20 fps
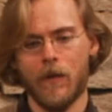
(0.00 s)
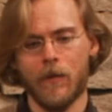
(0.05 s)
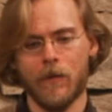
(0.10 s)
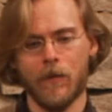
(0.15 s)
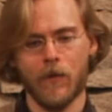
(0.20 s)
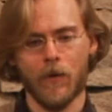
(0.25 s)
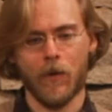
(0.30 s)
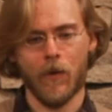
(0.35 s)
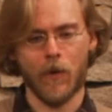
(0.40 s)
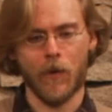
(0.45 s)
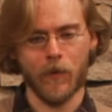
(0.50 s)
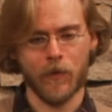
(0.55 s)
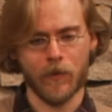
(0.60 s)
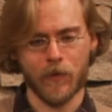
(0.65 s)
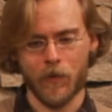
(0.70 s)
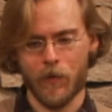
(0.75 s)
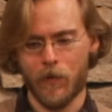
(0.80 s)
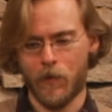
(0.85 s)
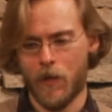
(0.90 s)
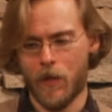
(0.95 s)
and their hurts
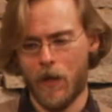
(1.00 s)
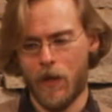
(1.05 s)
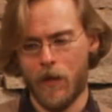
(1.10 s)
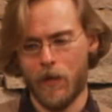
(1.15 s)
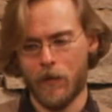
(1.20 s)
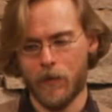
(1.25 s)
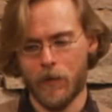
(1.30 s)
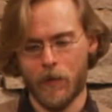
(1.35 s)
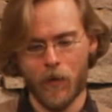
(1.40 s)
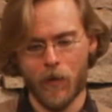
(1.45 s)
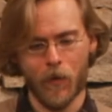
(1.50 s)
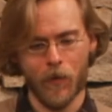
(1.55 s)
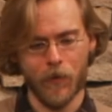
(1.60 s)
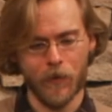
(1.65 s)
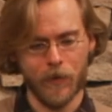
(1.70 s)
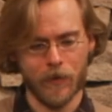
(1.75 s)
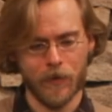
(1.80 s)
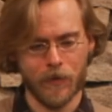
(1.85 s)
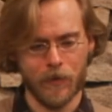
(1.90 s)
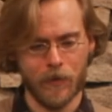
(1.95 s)
are okay, and all
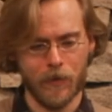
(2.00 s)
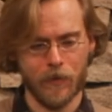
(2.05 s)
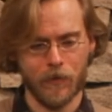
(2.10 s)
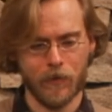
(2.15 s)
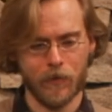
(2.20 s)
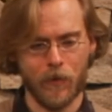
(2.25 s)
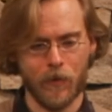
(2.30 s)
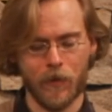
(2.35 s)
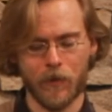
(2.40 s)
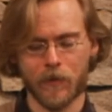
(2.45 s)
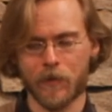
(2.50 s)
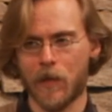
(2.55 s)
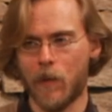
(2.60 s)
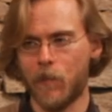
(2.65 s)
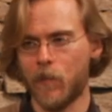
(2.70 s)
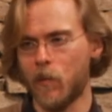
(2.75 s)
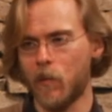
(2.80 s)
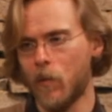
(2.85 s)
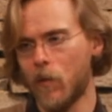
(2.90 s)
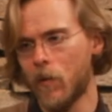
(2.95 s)
these things are
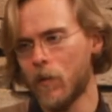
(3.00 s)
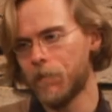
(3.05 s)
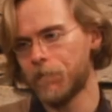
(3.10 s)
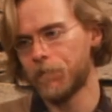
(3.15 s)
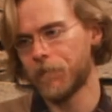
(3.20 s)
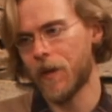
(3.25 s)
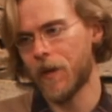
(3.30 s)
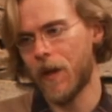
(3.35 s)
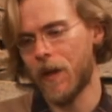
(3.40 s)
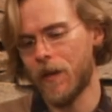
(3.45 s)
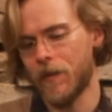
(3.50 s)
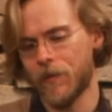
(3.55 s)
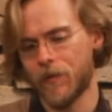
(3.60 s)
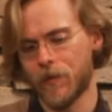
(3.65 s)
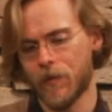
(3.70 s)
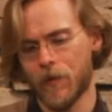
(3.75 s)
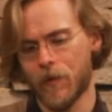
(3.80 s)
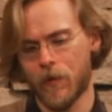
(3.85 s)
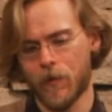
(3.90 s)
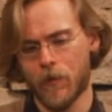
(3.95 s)
acceptable. And
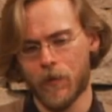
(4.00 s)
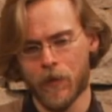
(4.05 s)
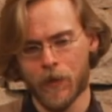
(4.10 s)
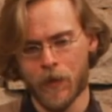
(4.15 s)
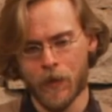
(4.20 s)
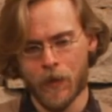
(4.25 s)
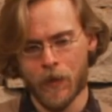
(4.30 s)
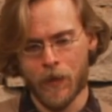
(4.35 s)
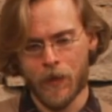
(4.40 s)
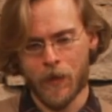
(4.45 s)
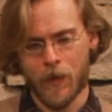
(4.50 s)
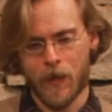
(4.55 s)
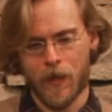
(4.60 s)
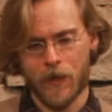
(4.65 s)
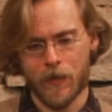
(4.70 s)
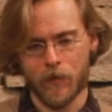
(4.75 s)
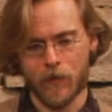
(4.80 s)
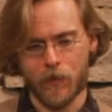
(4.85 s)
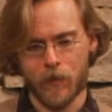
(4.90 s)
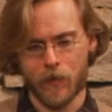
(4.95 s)
so
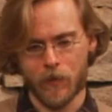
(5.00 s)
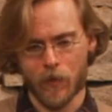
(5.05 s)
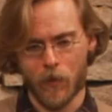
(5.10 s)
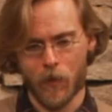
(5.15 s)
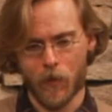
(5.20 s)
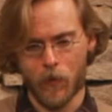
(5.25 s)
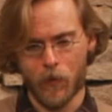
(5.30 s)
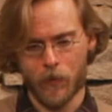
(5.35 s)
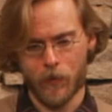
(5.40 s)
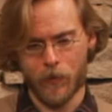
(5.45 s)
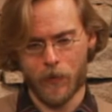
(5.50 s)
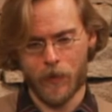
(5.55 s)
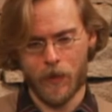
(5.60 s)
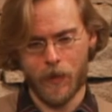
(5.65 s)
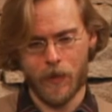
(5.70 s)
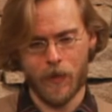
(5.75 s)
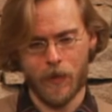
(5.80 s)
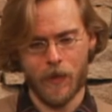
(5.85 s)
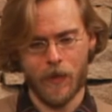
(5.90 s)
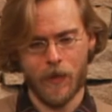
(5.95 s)
as a result,
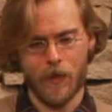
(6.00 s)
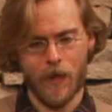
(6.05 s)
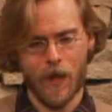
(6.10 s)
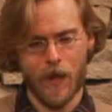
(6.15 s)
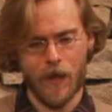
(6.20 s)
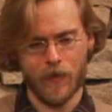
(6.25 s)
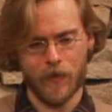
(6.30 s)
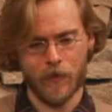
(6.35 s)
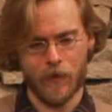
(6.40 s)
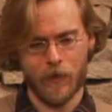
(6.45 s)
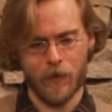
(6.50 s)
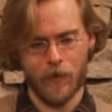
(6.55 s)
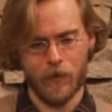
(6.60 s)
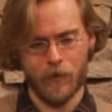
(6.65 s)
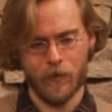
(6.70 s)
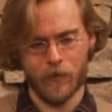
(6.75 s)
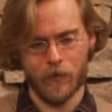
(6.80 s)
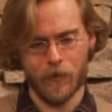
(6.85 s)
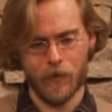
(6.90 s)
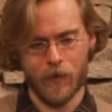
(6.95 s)
it has
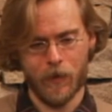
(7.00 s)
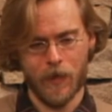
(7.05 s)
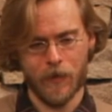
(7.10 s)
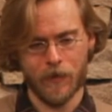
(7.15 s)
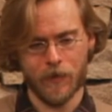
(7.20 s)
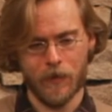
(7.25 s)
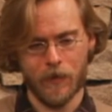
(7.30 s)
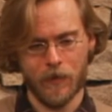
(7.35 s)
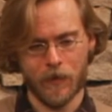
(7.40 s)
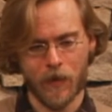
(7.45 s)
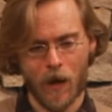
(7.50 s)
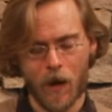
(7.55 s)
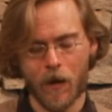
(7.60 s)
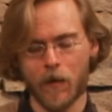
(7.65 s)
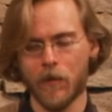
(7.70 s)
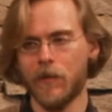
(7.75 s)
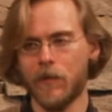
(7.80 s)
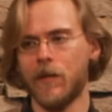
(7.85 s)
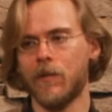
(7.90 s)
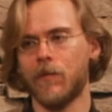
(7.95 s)
an
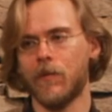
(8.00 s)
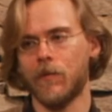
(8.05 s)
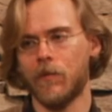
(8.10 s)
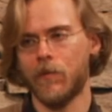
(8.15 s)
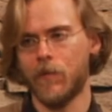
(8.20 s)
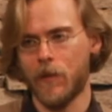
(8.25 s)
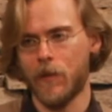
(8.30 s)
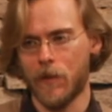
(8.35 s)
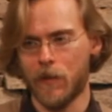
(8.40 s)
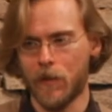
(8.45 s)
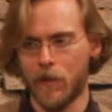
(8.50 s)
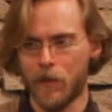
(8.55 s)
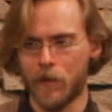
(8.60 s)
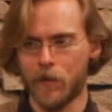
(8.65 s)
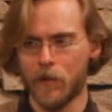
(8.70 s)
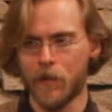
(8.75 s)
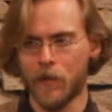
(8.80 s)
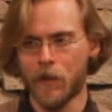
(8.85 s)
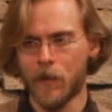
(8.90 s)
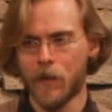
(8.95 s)
entirely different
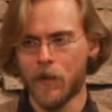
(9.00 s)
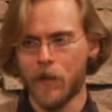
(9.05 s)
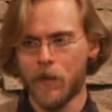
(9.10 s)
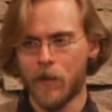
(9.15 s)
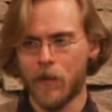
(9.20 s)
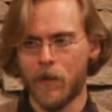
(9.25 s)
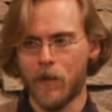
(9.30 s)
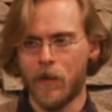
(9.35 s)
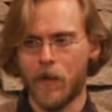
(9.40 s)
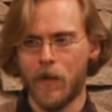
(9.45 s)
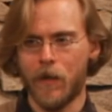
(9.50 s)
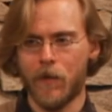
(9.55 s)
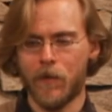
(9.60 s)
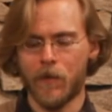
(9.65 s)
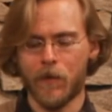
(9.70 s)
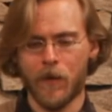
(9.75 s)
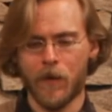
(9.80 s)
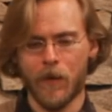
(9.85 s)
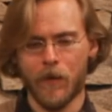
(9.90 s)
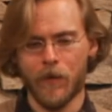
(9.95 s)
feeling than
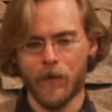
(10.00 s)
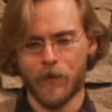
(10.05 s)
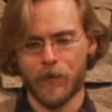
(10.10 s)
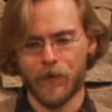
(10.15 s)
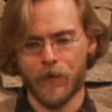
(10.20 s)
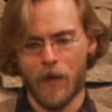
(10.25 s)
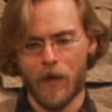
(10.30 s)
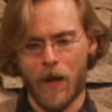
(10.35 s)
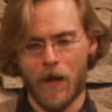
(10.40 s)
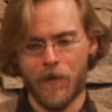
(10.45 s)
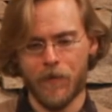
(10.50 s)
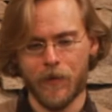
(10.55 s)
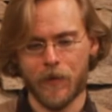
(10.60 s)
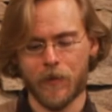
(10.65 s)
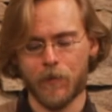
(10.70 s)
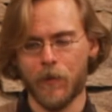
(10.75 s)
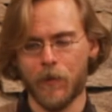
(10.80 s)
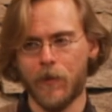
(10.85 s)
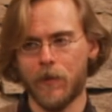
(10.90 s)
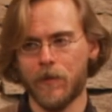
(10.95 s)
anything else that I've
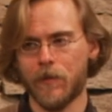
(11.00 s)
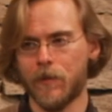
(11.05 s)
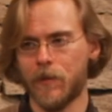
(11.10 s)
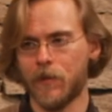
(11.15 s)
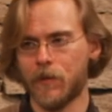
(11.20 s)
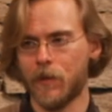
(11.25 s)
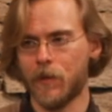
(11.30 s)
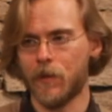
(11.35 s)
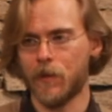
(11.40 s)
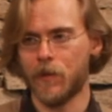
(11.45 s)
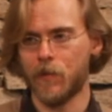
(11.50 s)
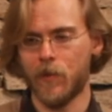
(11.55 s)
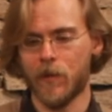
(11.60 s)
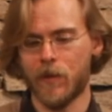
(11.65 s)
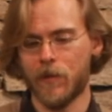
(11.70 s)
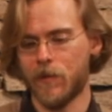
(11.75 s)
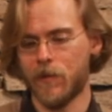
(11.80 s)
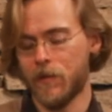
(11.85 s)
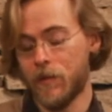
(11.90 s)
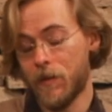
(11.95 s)
experienced in church,
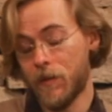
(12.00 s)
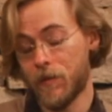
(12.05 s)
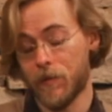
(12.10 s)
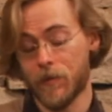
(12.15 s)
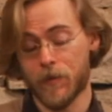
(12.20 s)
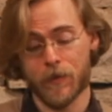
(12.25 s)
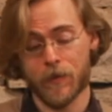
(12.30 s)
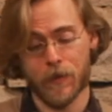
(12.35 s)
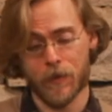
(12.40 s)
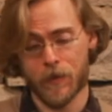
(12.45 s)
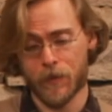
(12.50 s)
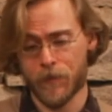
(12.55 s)
because it doesn't